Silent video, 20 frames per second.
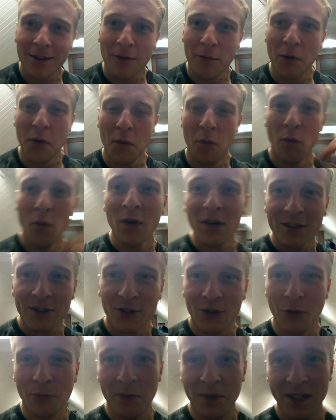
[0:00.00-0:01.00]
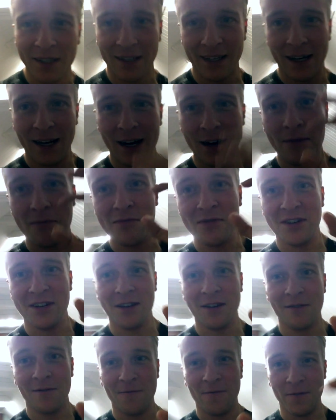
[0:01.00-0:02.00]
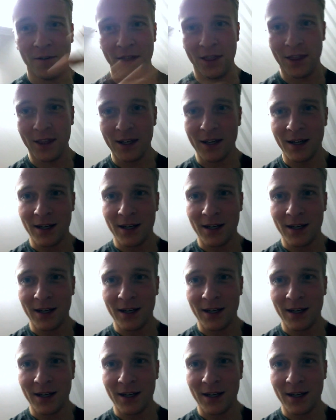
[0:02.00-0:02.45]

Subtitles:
We want to be in a harmony with